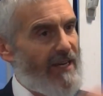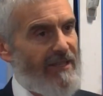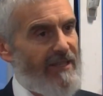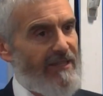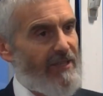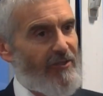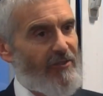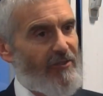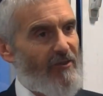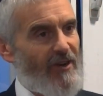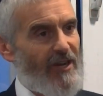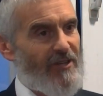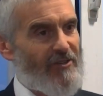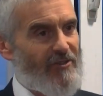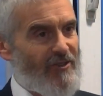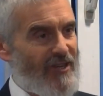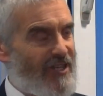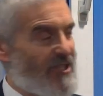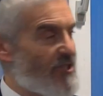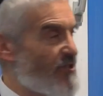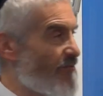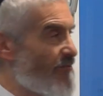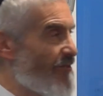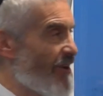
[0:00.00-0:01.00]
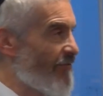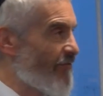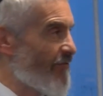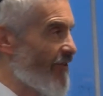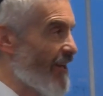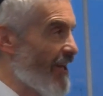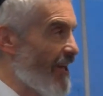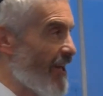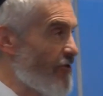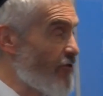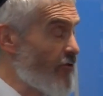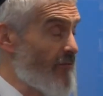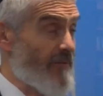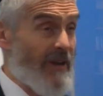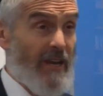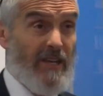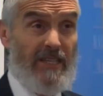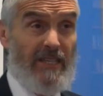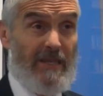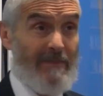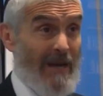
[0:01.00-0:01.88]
does the Torah trust you about financial matters?